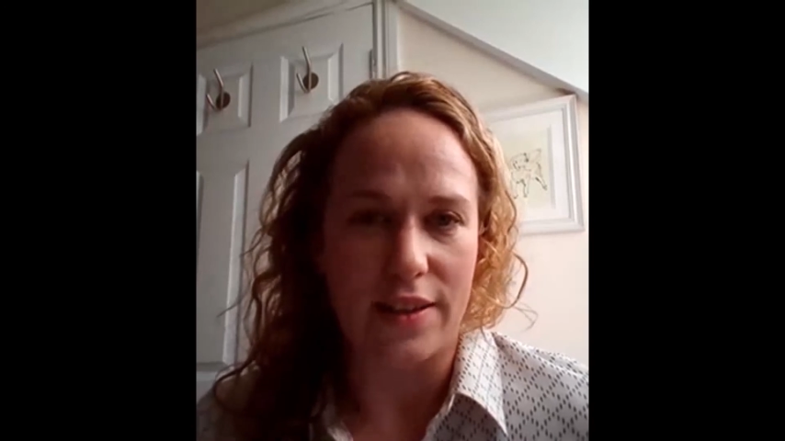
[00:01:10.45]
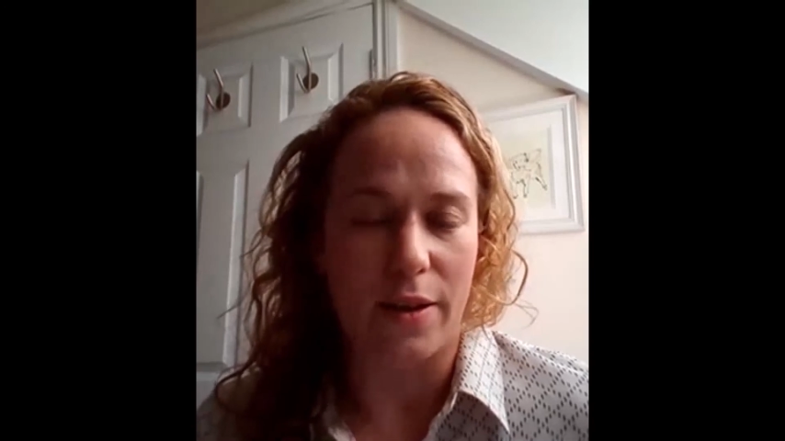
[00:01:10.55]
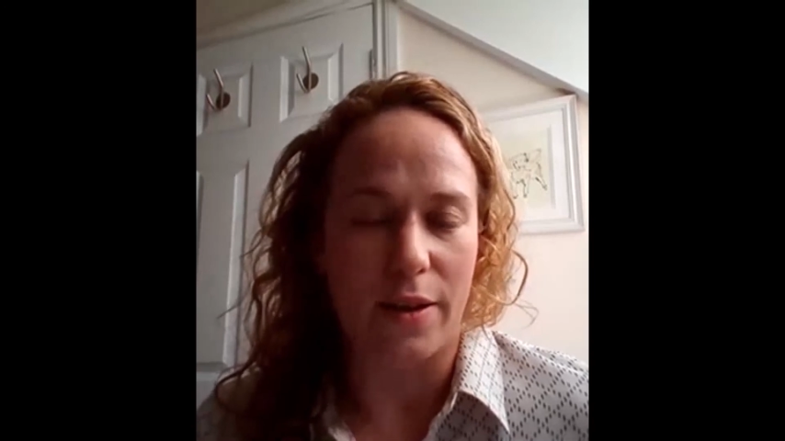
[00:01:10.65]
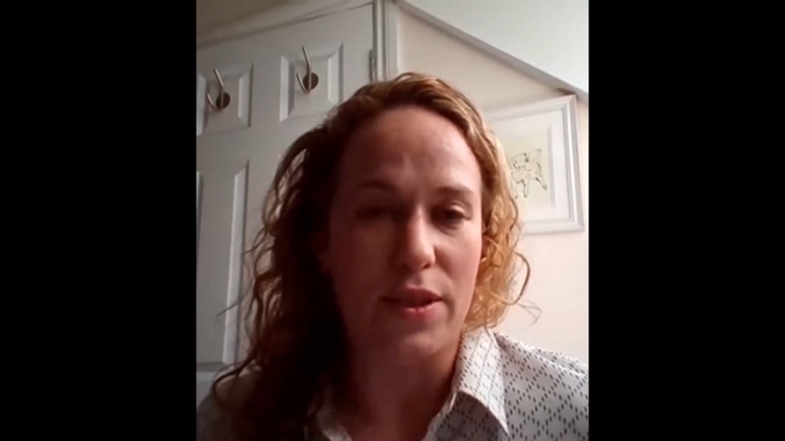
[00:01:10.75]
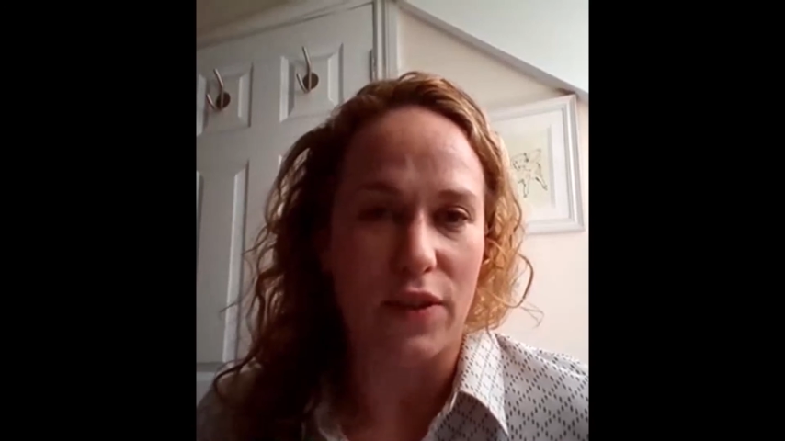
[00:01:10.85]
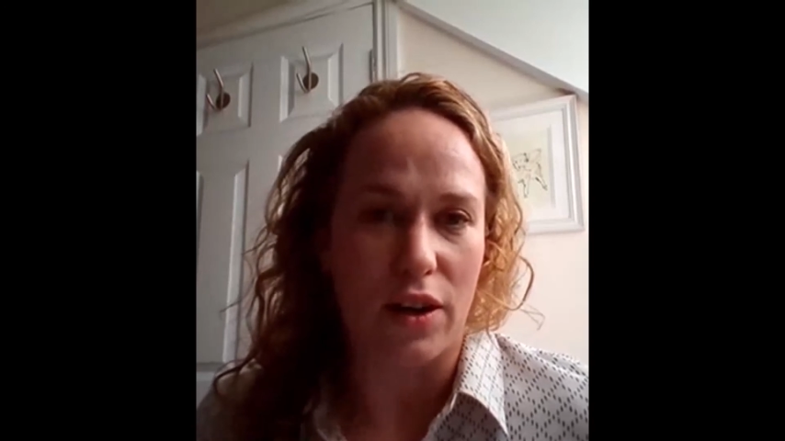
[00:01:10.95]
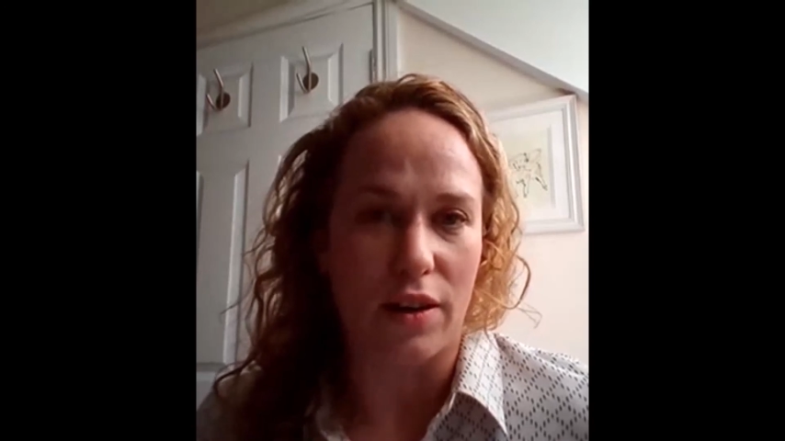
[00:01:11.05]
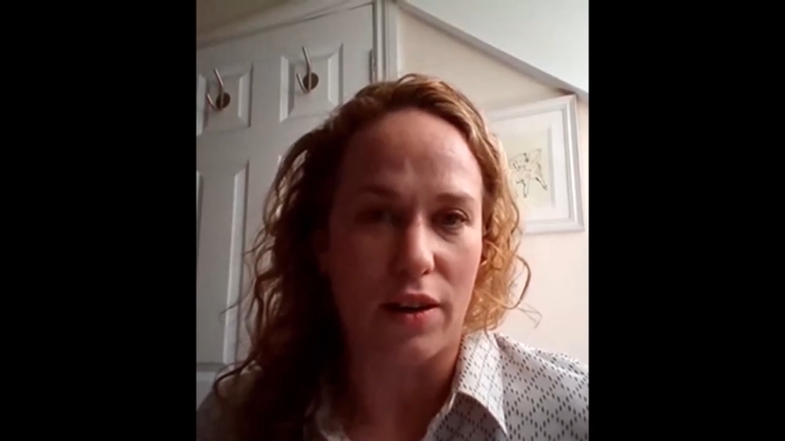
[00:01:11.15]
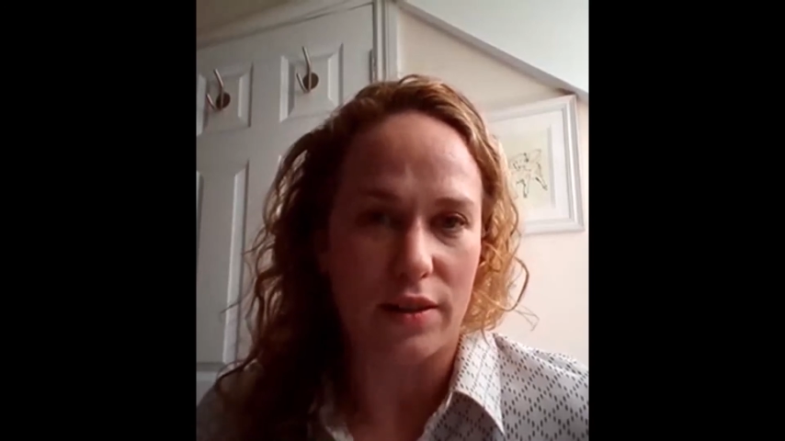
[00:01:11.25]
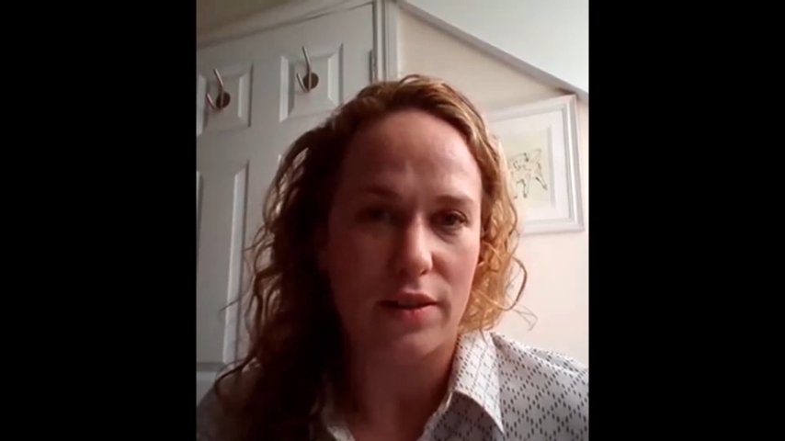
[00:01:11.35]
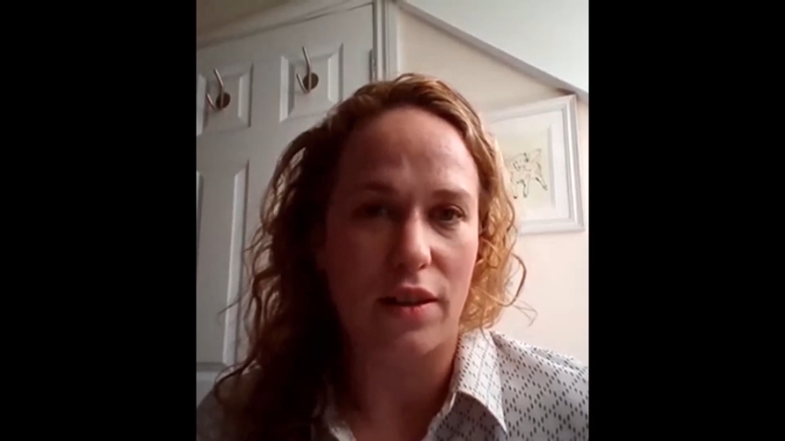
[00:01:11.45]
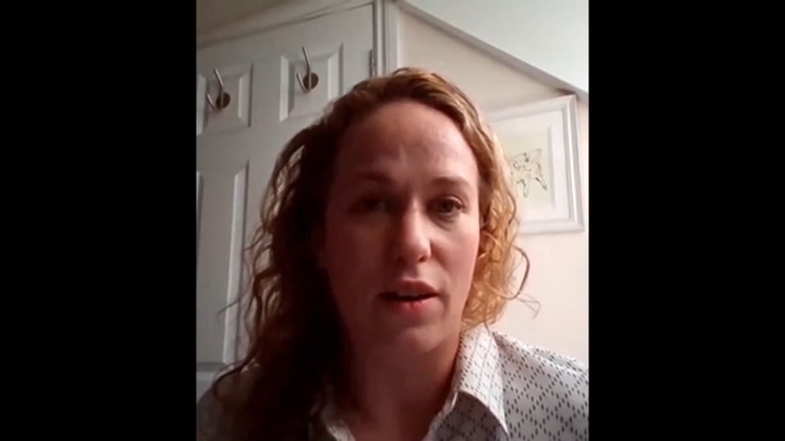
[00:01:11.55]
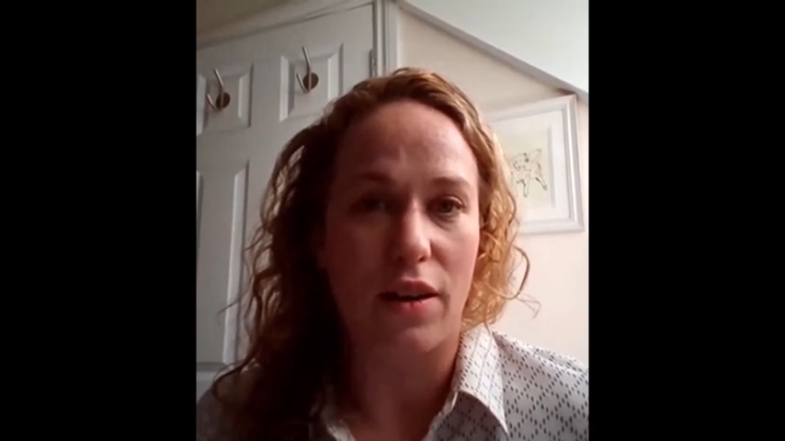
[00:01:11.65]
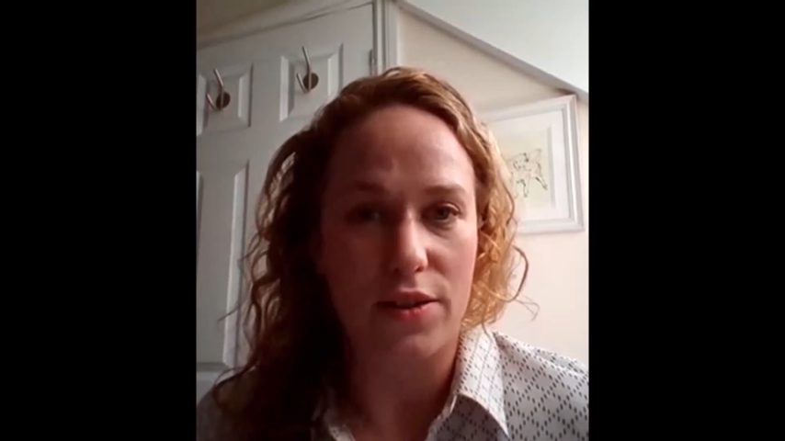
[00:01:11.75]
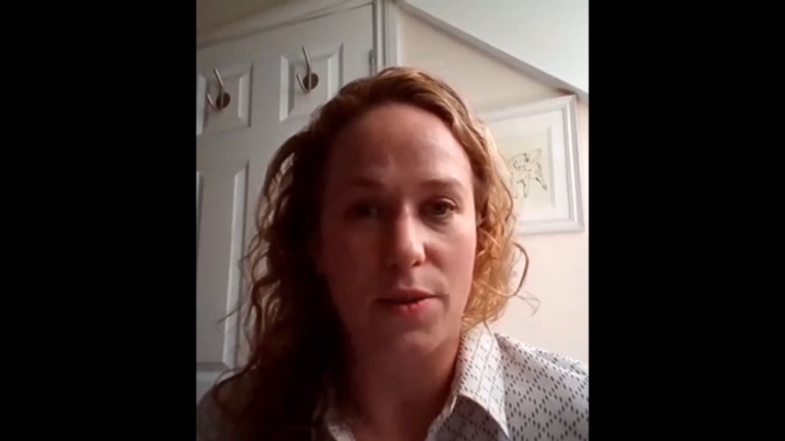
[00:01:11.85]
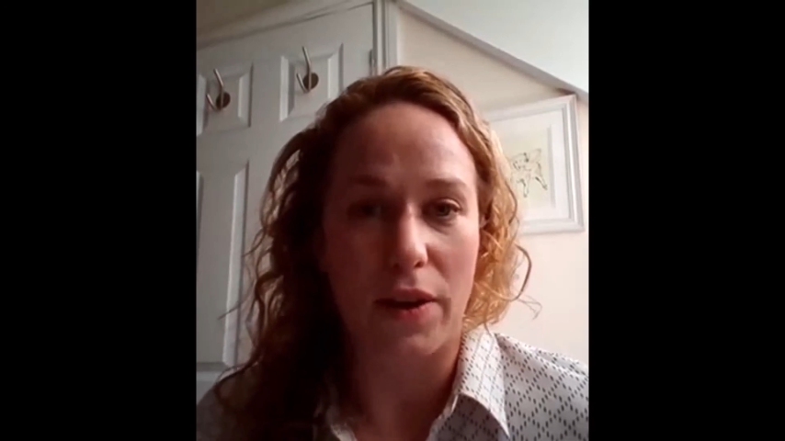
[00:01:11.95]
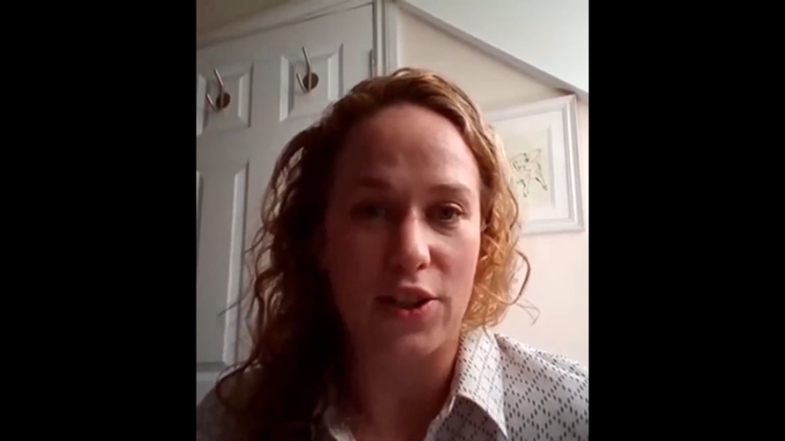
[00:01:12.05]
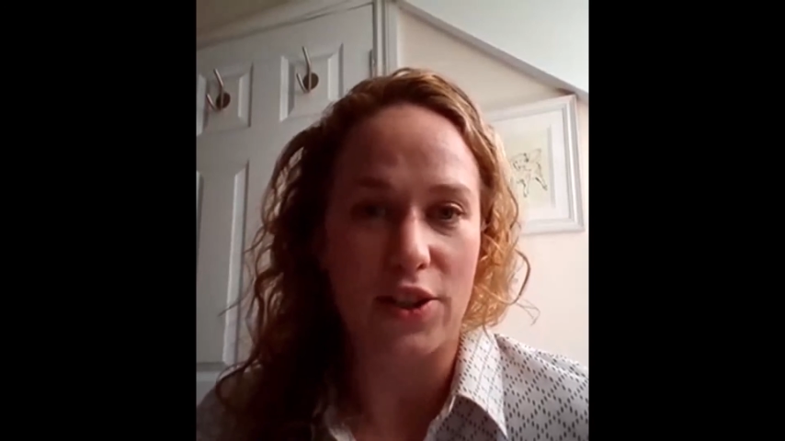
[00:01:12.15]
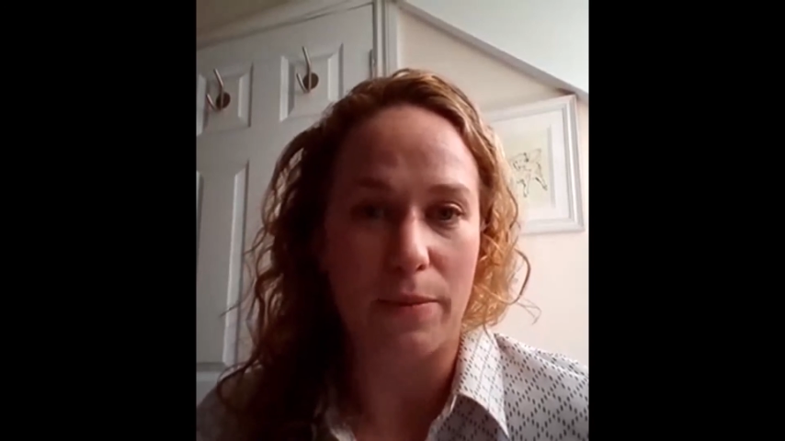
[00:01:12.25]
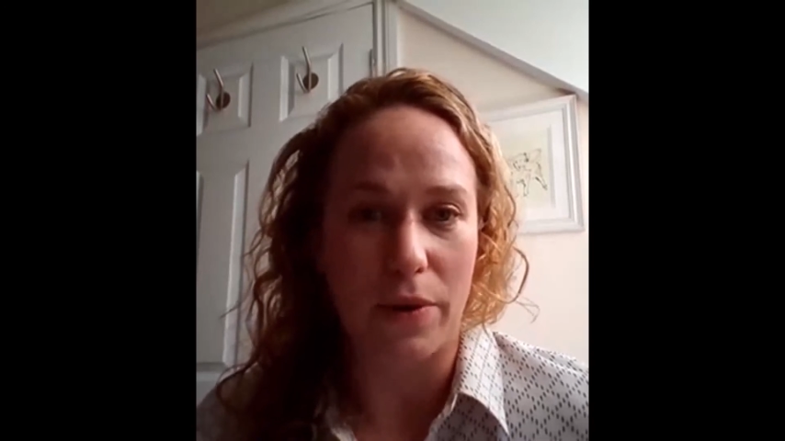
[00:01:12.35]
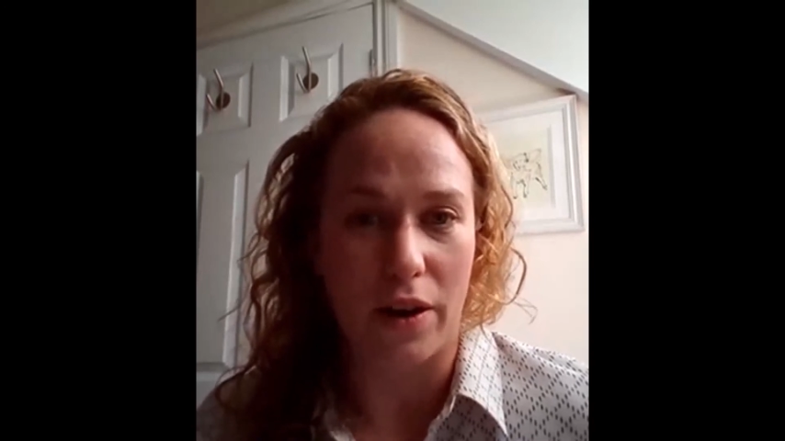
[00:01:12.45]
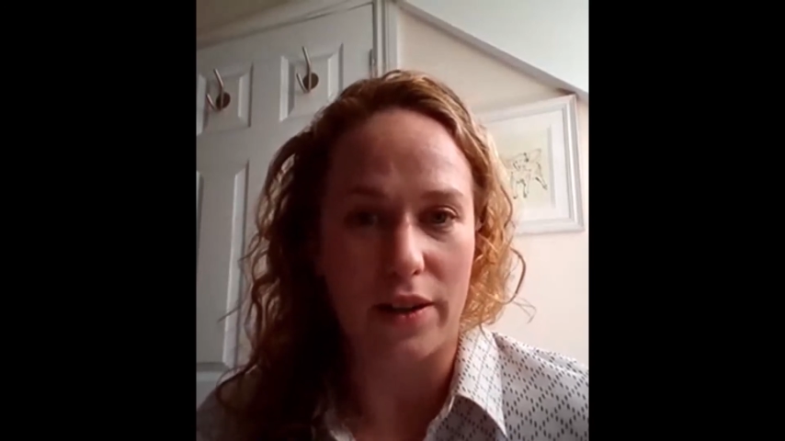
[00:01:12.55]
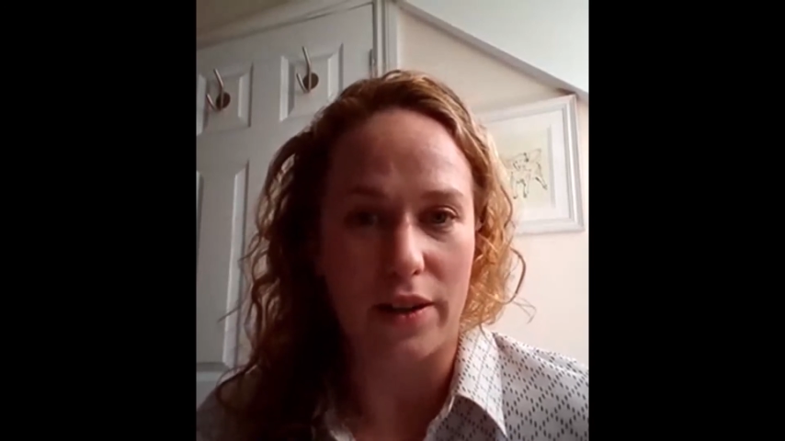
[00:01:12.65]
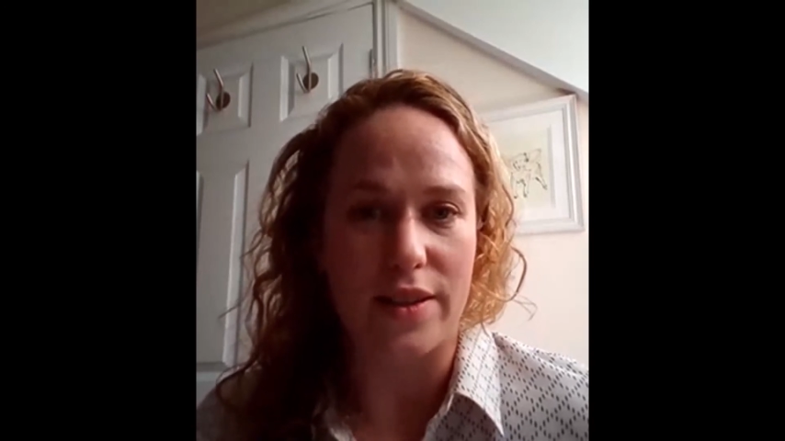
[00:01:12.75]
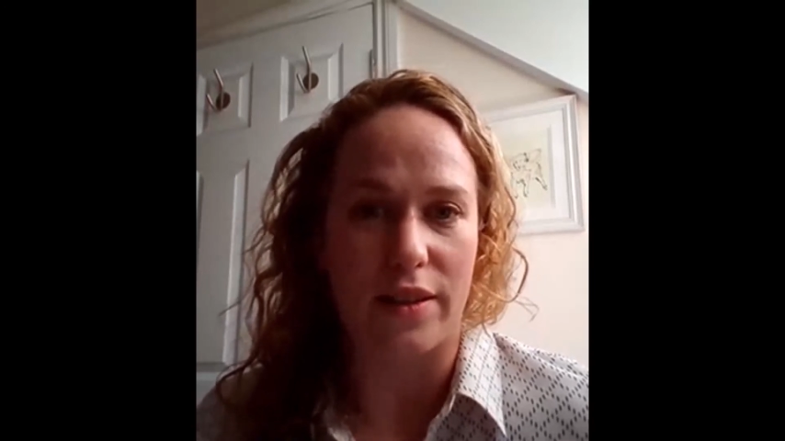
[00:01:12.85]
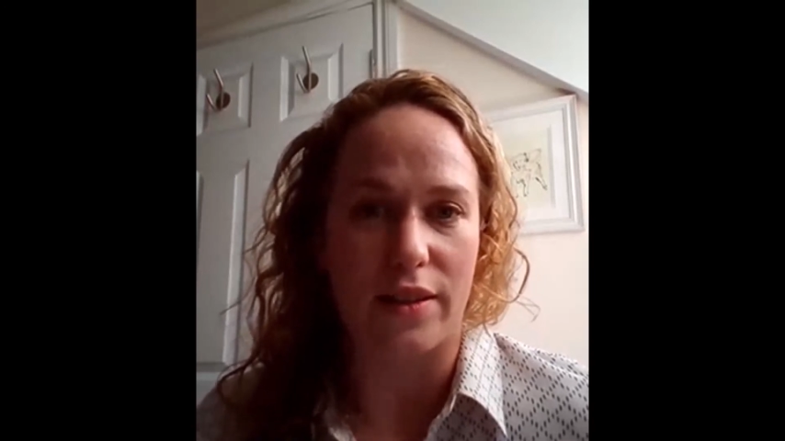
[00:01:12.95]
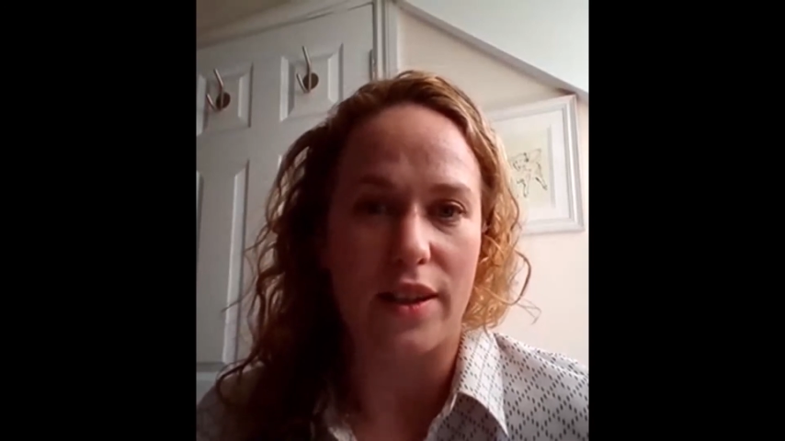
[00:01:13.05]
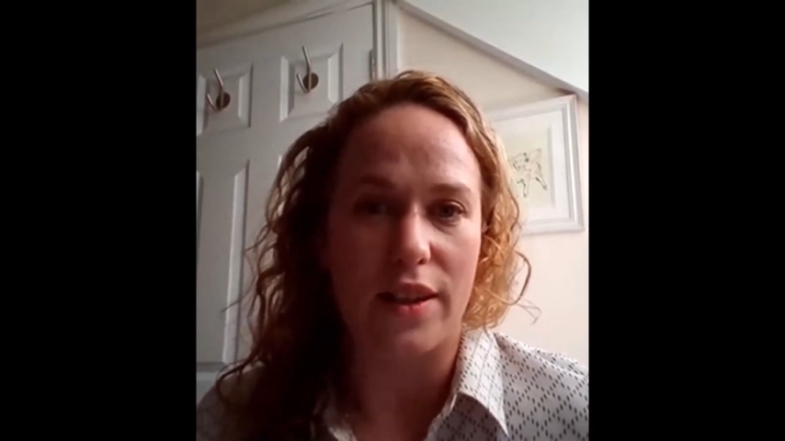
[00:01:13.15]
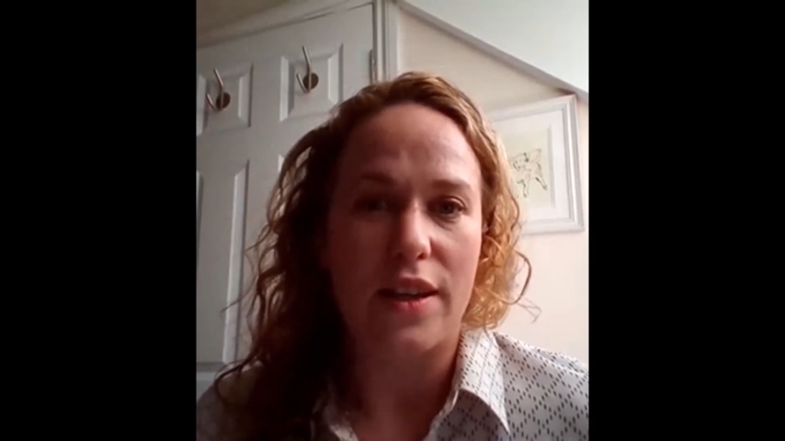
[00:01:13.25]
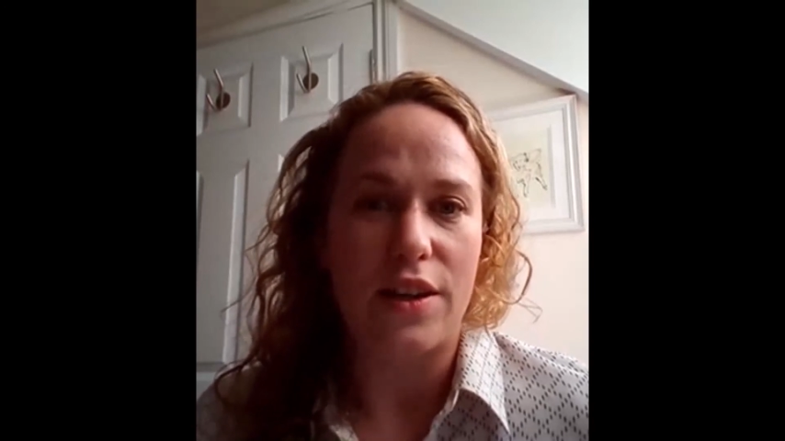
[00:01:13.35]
in terms of our supply chain partners, our